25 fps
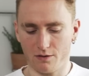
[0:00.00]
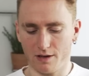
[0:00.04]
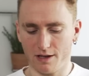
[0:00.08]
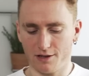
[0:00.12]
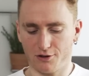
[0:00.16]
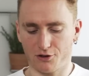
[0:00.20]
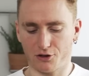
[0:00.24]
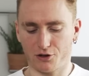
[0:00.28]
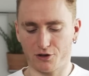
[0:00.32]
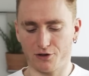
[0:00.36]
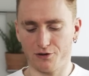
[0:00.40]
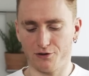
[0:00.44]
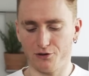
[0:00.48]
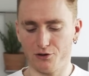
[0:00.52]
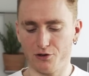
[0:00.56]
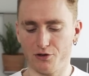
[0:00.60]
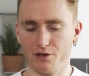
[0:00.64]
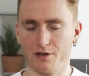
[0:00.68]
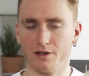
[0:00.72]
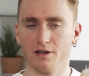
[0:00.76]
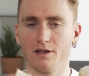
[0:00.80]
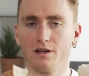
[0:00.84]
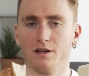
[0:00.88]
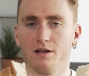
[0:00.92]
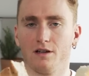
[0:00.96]
each
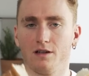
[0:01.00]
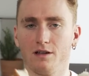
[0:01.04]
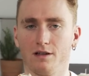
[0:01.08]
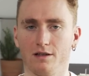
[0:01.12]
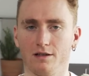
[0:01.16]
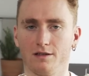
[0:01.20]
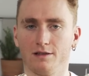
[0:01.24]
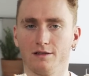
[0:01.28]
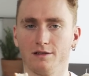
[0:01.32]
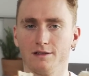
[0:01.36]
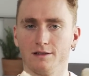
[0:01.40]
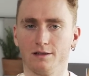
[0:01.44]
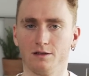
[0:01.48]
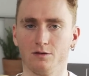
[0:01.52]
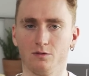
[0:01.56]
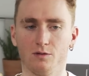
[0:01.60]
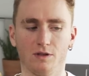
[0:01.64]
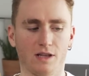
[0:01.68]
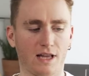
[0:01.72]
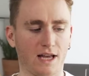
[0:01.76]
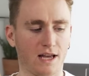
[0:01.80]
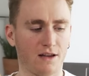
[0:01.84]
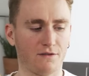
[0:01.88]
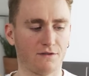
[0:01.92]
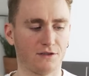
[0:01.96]
doner
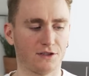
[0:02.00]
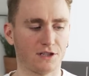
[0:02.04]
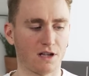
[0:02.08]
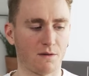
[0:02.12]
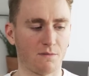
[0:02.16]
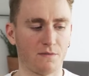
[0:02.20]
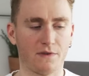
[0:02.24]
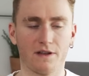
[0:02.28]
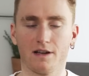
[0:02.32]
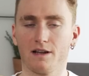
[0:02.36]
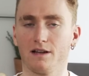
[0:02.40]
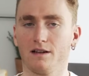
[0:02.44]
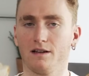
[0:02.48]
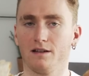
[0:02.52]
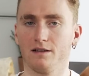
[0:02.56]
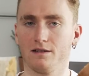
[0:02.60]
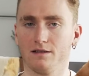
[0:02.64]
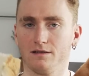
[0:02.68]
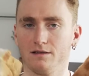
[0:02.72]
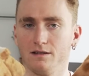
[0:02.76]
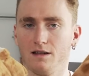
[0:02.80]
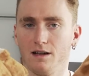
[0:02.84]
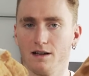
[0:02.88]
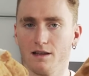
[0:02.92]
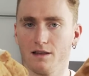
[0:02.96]
will have something
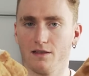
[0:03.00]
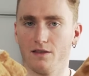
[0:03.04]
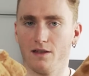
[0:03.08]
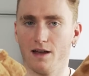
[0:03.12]
like